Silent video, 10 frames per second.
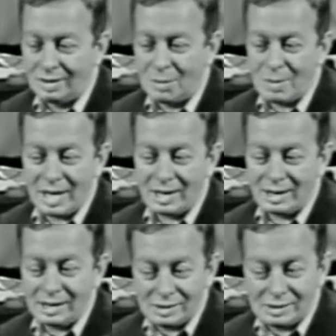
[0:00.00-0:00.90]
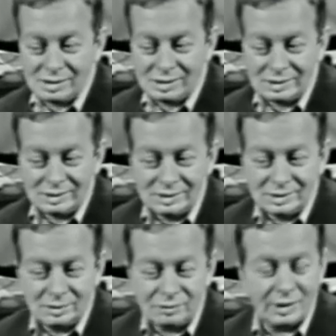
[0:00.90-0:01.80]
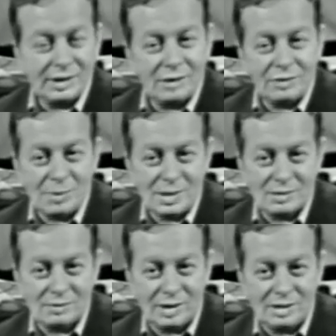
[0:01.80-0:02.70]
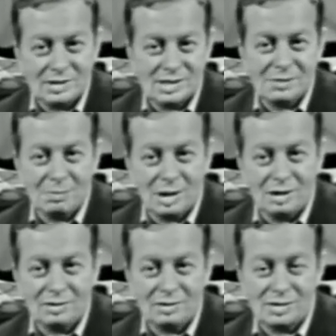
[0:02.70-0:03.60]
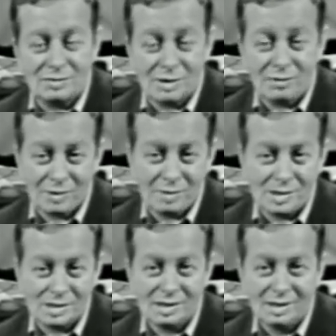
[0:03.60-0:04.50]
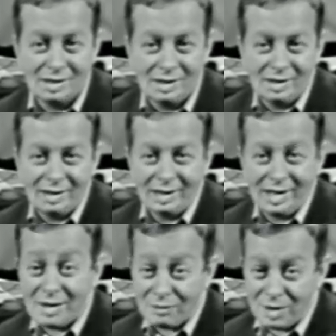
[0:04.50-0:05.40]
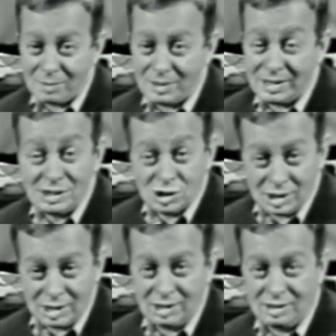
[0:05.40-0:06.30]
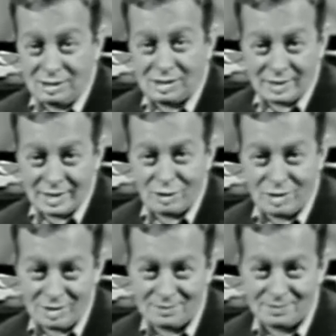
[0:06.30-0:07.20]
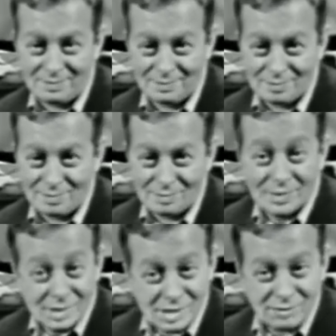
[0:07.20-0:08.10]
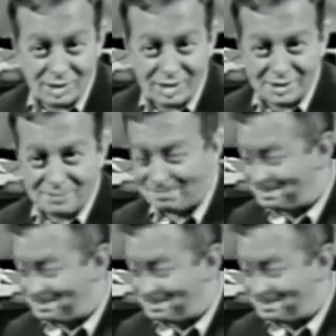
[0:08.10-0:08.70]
a man in Philadelphia, Pennsylvania, Sid Mark, who is a very famous FMDJ in that area. See if you like it.